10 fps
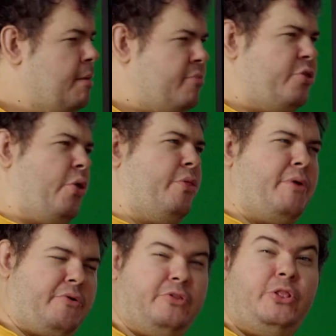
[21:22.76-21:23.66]
Not the
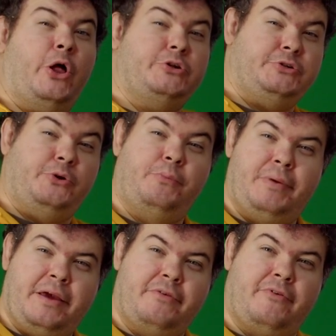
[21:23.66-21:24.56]
most logical
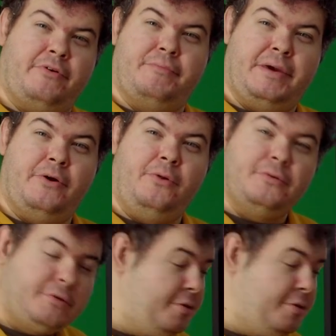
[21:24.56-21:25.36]
place for it to be called,